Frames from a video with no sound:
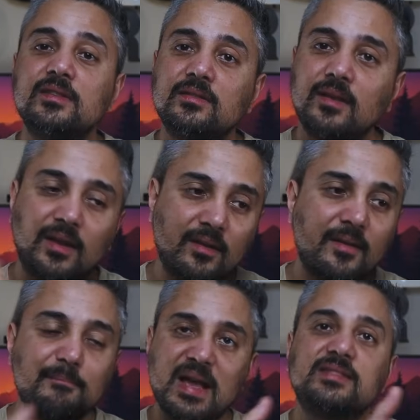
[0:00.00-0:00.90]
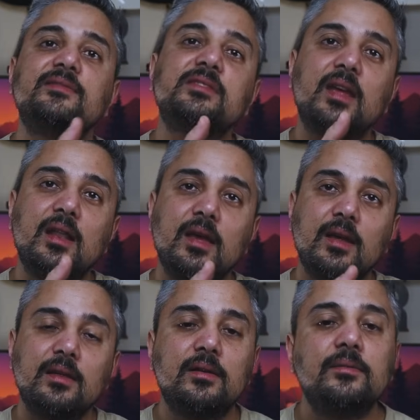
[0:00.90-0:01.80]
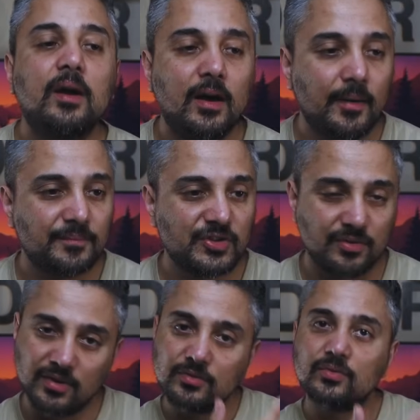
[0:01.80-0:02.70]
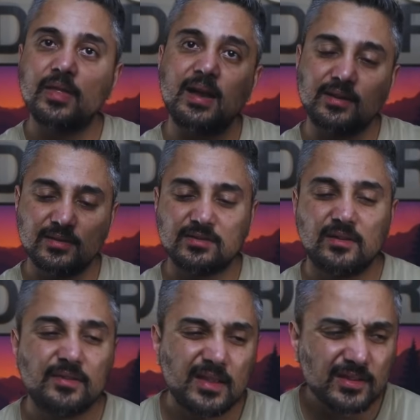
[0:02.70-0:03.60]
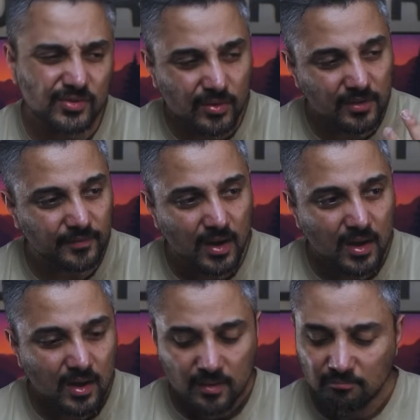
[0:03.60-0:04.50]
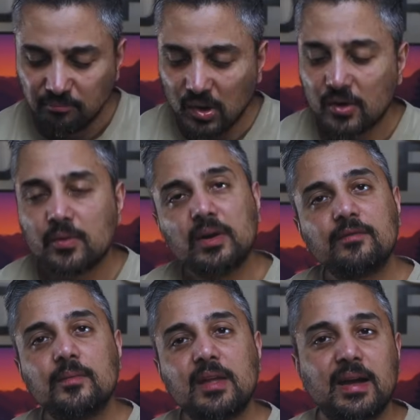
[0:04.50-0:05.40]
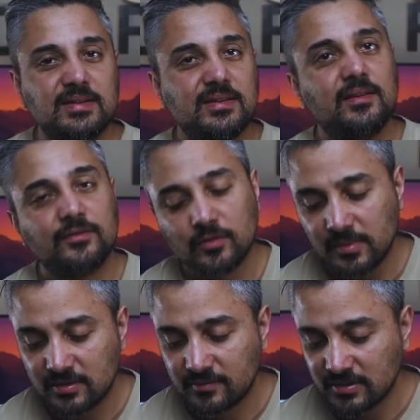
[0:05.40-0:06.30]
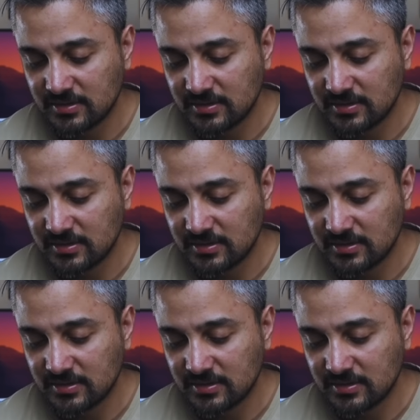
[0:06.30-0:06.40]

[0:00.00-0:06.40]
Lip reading: need like massive scaling, so you can do that kind of stuff. And that's sort of borrowing from the idea of domain-driven